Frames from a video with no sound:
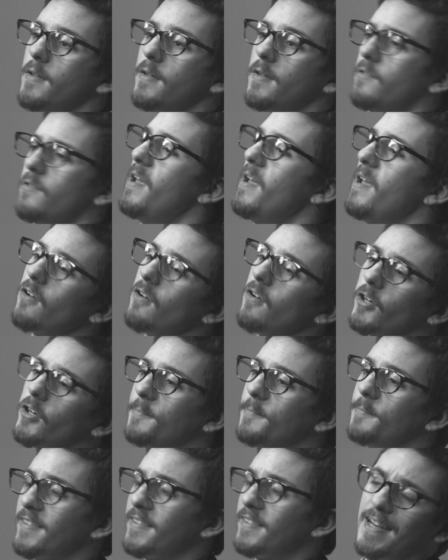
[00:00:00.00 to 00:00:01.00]
The main
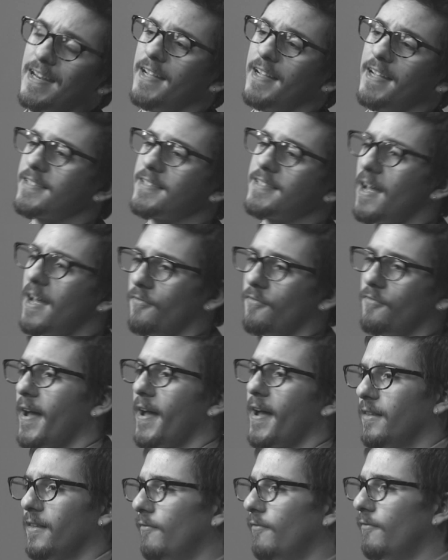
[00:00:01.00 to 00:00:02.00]
argument that
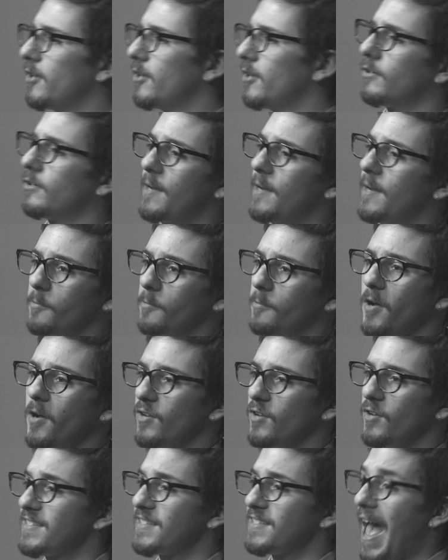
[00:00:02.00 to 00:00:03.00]
anti-violent video game
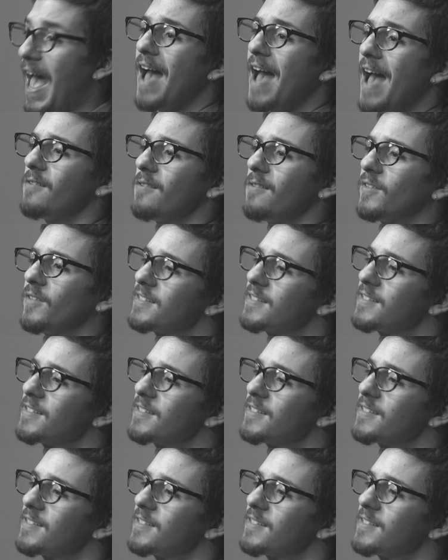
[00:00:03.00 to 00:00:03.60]
proponents have is